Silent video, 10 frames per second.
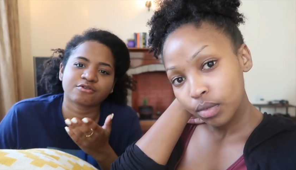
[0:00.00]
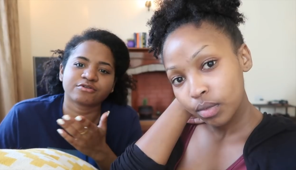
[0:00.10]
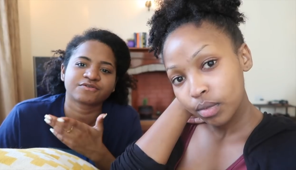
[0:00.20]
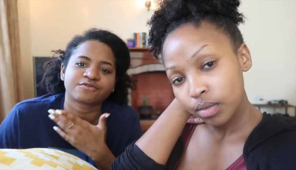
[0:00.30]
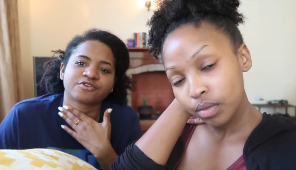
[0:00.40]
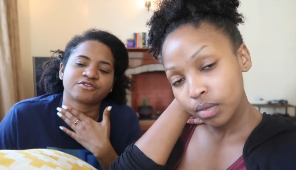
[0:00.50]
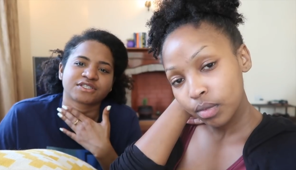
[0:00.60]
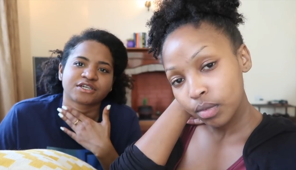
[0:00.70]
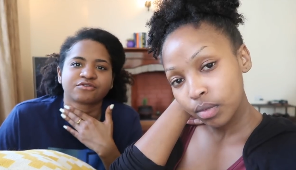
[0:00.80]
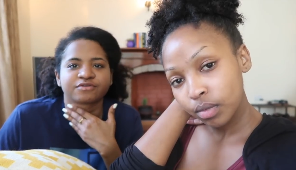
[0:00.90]
Speaker 1: goals for
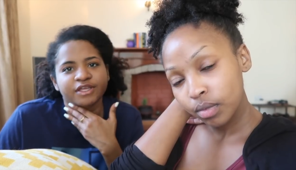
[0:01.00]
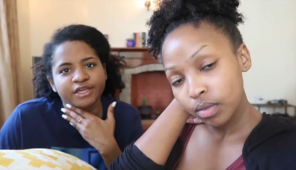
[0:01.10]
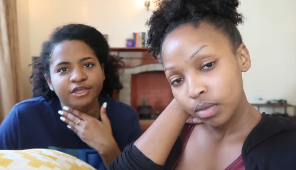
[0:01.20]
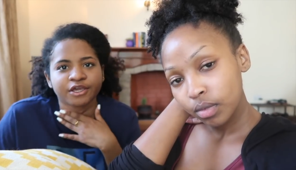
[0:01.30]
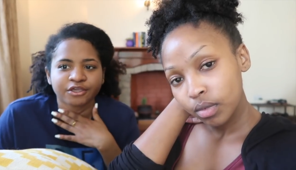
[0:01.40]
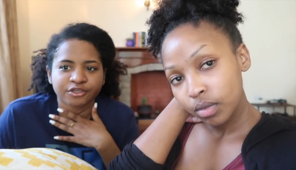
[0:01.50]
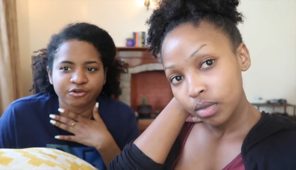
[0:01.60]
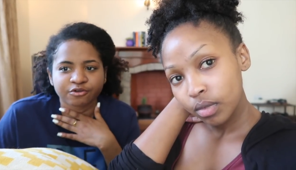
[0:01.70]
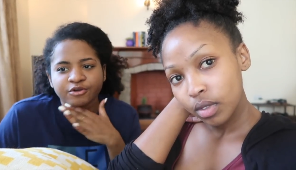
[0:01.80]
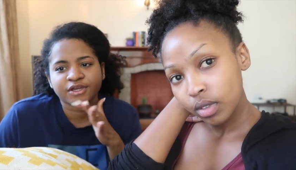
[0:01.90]
yourself like you
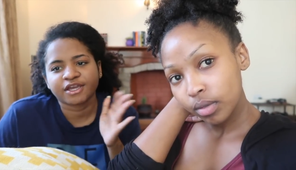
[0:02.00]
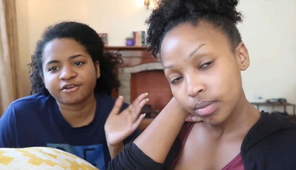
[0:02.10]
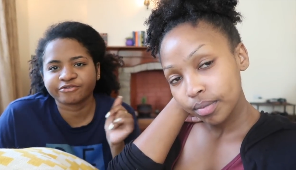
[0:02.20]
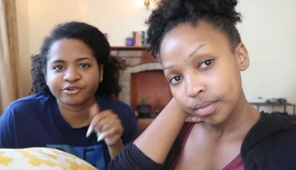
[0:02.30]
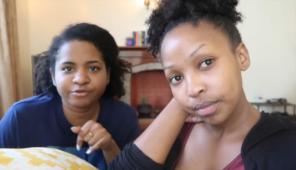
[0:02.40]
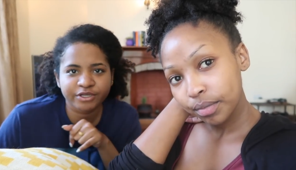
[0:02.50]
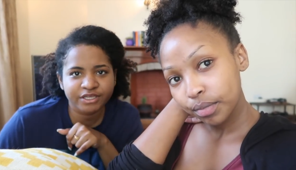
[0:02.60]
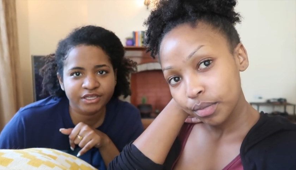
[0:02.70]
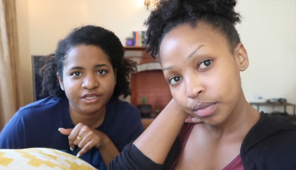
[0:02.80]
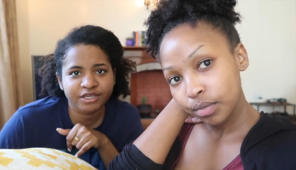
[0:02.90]
know every
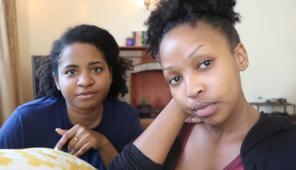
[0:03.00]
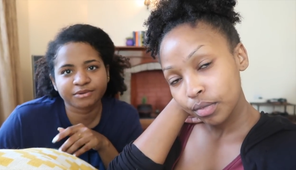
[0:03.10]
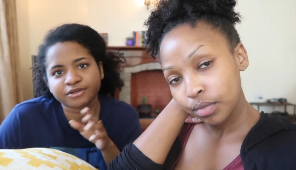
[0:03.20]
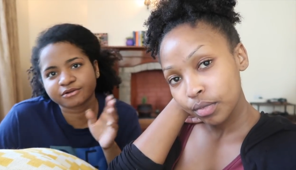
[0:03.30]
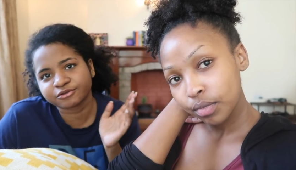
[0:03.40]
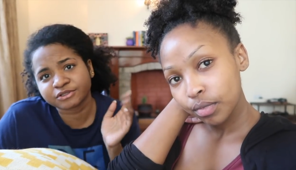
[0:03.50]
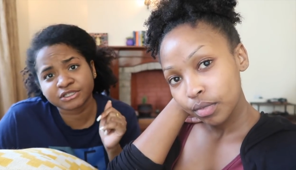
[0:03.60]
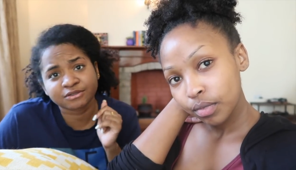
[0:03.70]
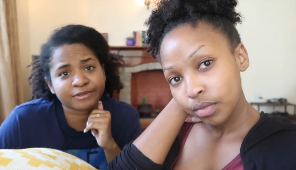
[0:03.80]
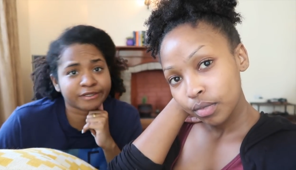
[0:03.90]
week i'm gonna go to
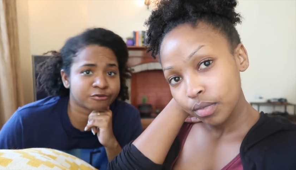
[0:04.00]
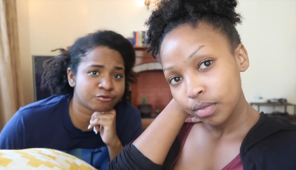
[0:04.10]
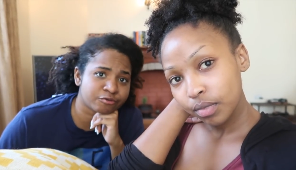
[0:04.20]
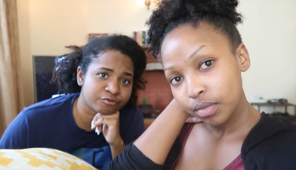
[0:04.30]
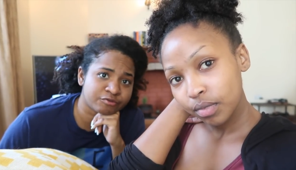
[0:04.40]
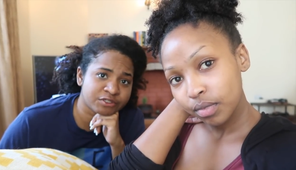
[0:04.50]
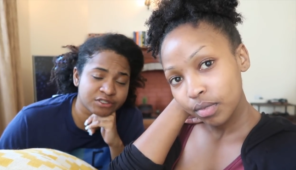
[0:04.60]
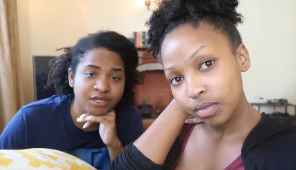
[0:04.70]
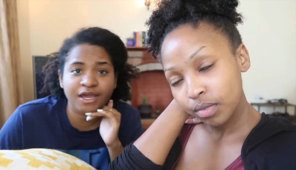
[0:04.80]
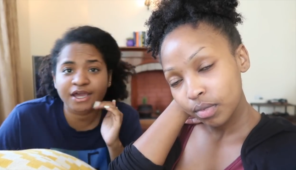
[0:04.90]
gym like two or three
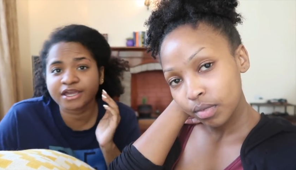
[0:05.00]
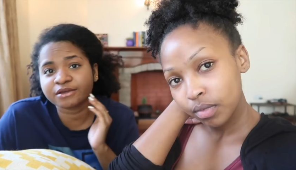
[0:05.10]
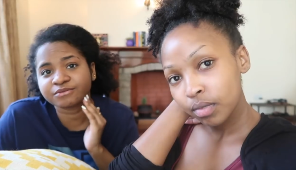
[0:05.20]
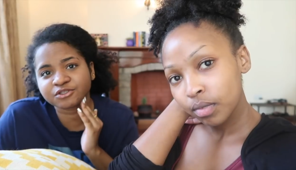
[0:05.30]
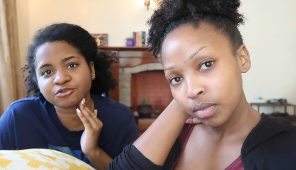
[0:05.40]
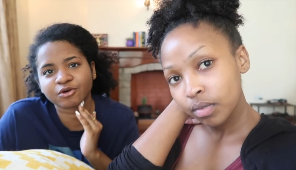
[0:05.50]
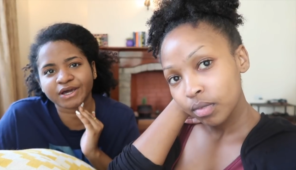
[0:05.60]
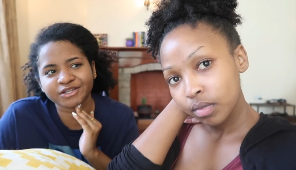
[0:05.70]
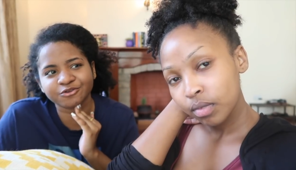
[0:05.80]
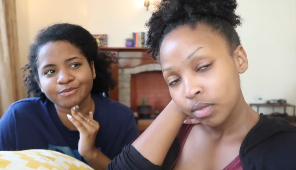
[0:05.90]
times you know
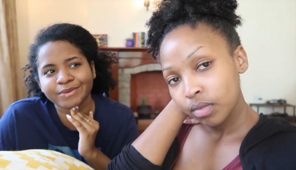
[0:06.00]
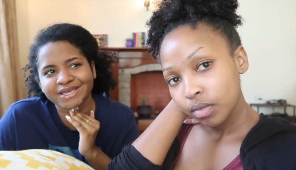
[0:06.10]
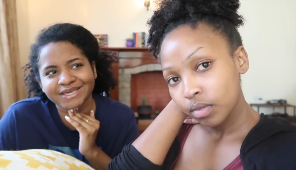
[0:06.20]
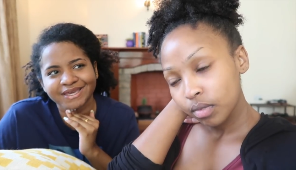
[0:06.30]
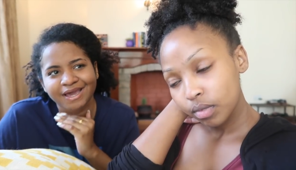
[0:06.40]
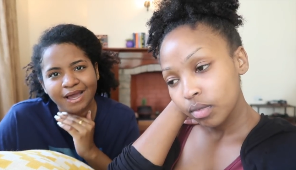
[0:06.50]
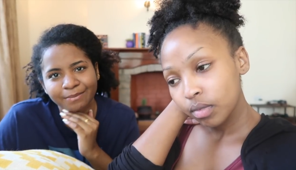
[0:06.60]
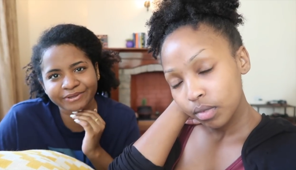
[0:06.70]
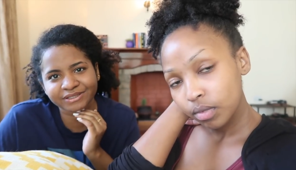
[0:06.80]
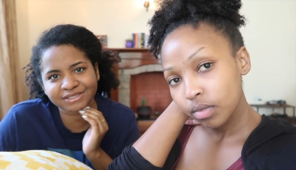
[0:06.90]
and you make it a
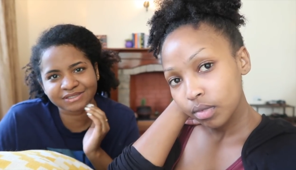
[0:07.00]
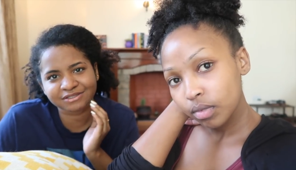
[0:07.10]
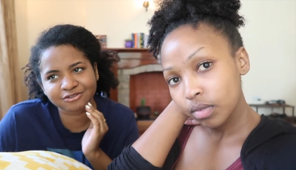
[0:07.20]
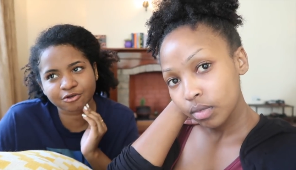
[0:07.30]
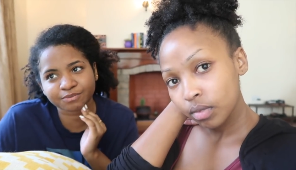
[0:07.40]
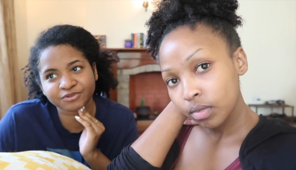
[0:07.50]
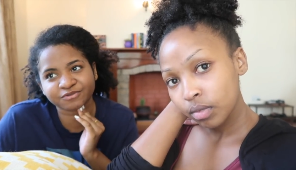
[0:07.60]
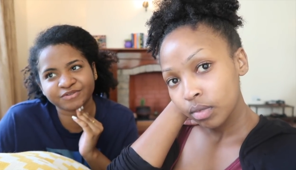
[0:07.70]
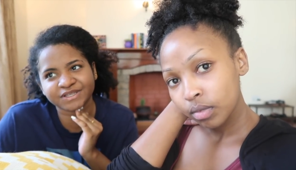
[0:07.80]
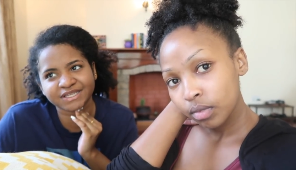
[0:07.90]
habit it stops
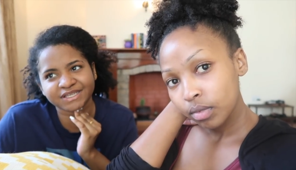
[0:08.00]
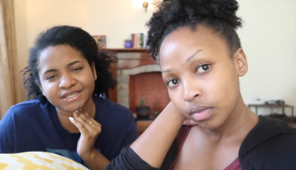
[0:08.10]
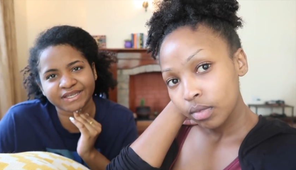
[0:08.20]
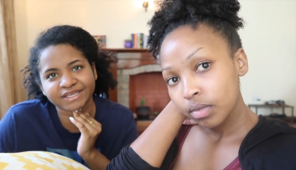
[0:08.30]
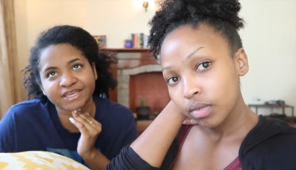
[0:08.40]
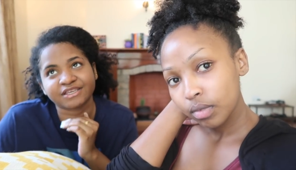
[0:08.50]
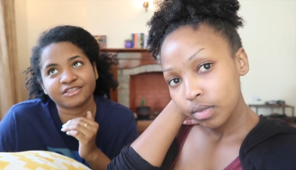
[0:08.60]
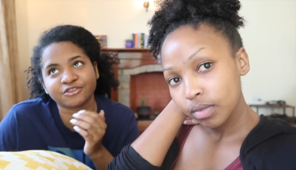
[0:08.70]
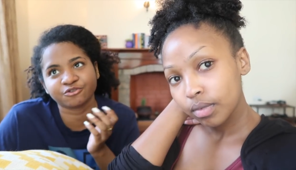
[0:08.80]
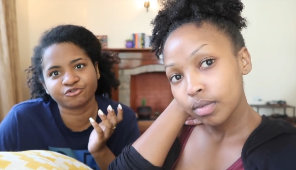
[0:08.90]
feeling like a
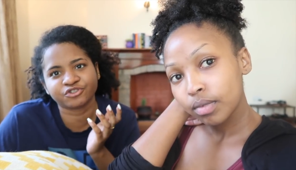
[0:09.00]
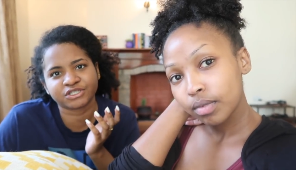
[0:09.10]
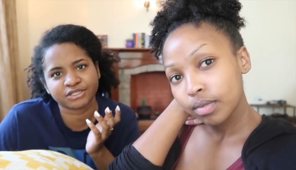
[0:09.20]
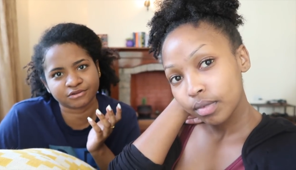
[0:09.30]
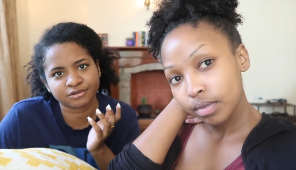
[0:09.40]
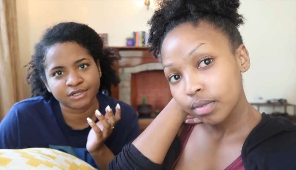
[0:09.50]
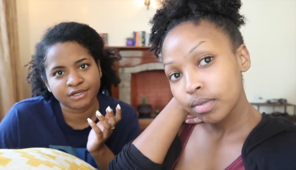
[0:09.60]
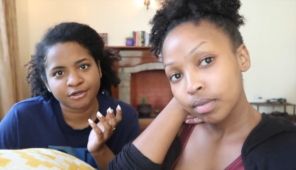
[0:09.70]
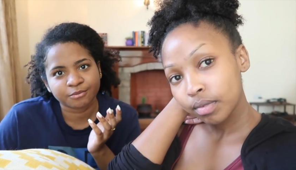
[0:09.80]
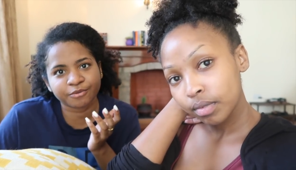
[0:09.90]
huge deal
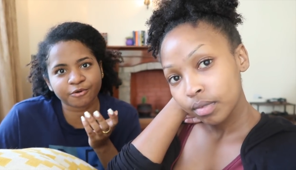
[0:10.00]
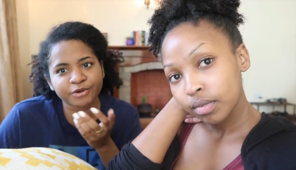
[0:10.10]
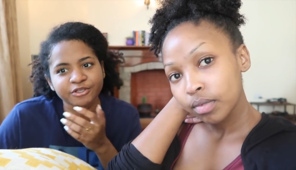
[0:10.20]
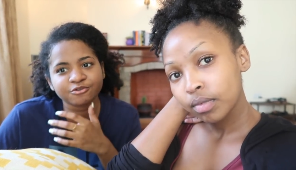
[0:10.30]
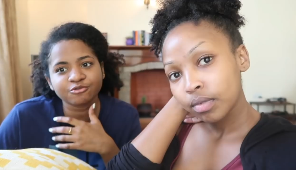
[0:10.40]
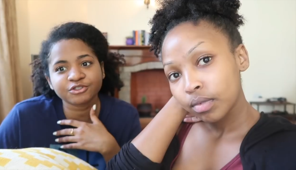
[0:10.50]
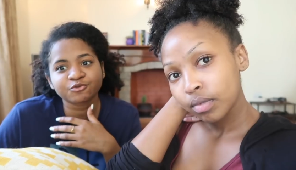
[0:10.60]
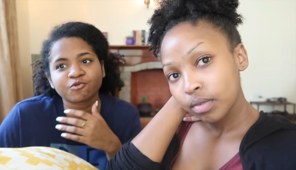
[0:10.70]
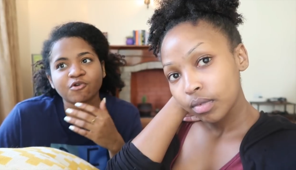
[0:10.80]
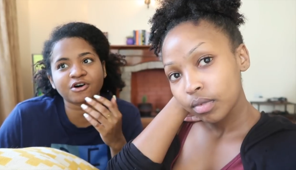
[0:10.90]
but when you do it
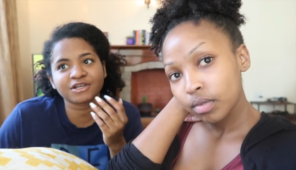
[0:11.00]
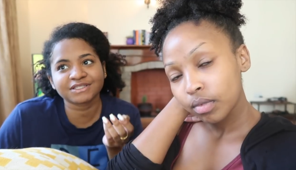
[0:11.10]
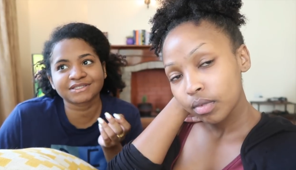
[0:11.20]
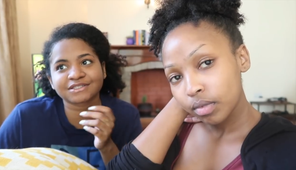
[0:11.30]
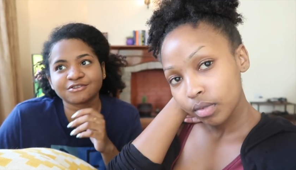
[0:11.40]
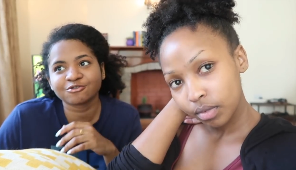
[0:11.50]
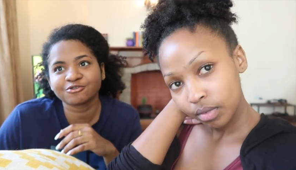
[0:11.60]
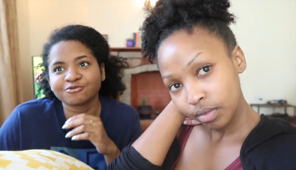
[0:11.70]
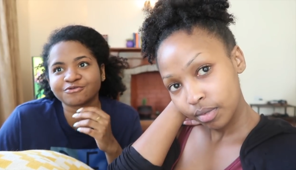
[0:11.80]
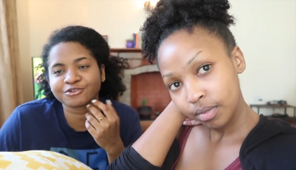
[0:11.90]
once you know
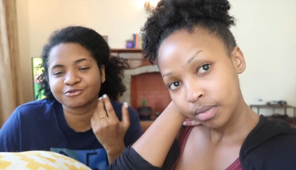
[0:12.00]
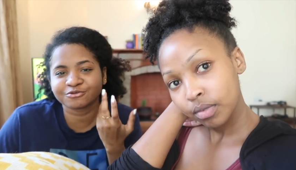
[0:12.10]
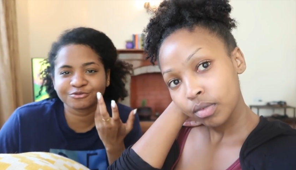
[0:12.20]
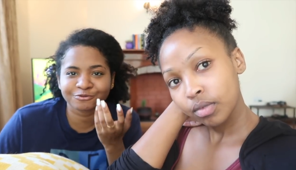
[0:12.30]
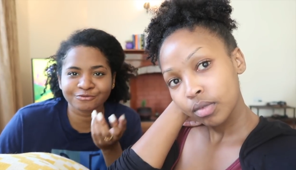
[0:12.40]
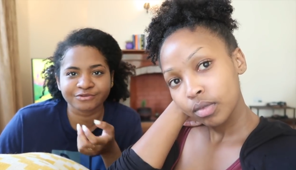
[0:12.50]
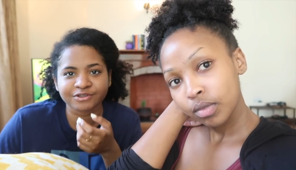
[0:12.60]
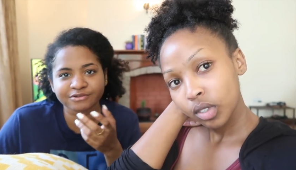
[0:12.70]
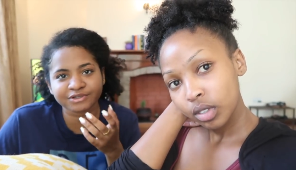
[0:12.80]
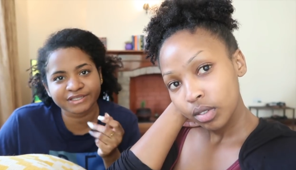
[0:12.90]
you feel
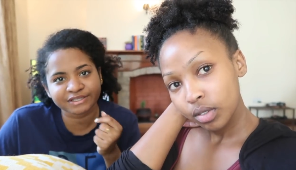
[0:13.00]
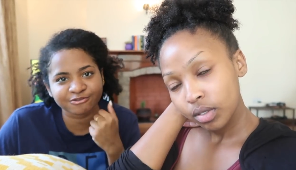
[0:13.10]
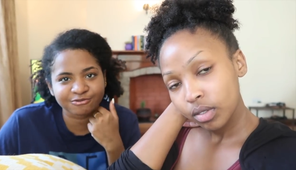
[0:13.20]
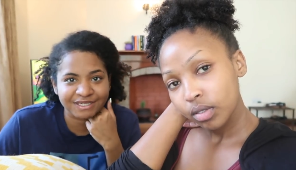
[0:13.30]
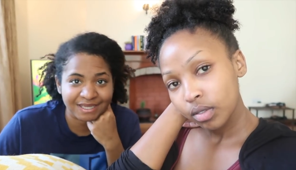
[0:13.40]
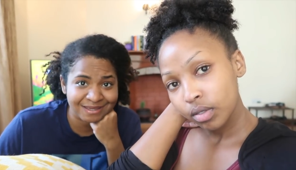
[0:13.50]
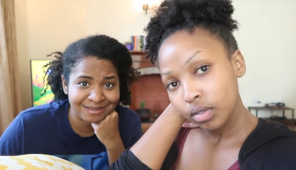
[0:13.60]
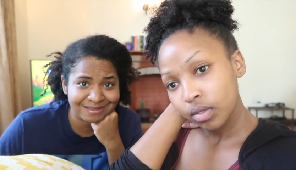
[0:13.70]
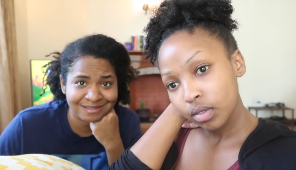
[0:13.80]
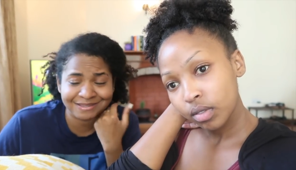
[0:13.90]
invigorated
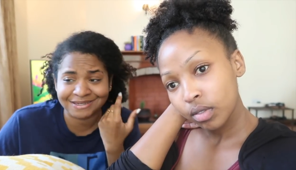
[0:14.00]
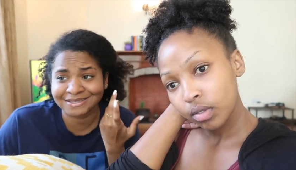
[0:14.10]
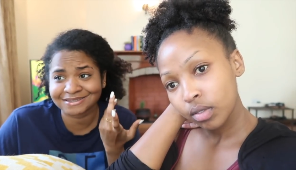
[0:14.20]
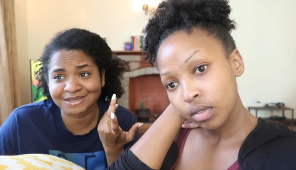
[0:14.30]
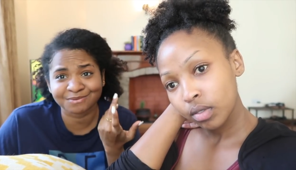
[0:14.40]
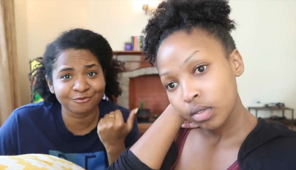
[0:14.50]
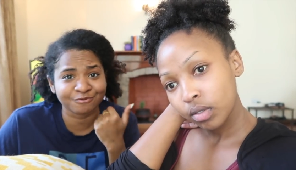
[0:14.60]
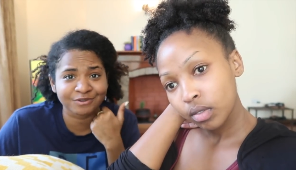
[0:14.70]
today then the next time you